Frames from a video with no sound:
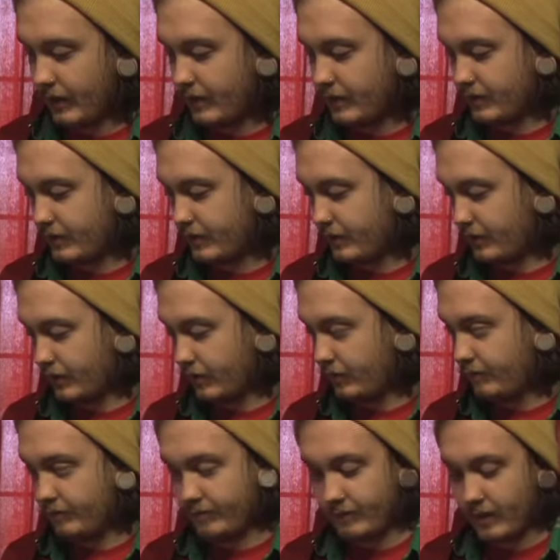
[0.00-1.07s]
I just you know
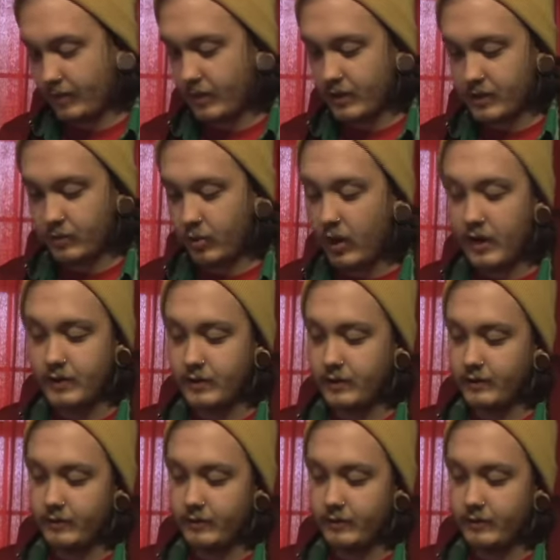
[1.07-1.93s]
I'm not surprised.